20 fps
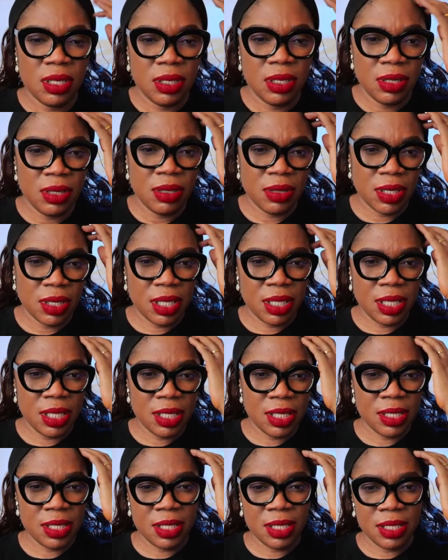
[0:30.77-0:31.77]
Okay,
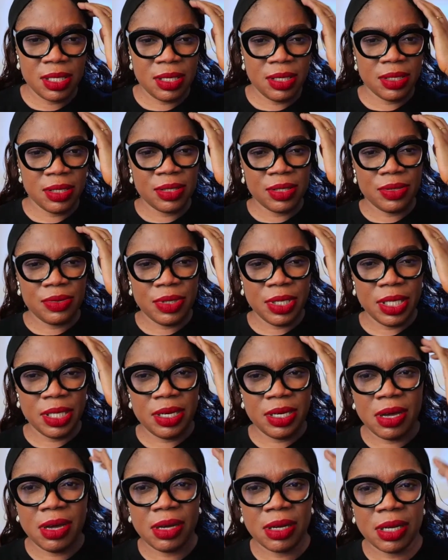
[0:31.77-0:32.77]
this looks really
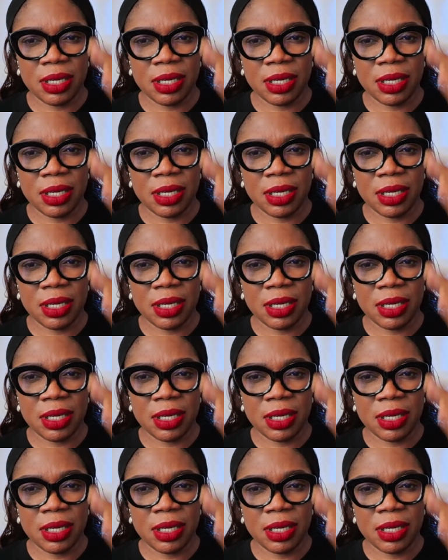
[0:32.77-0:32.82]
dark.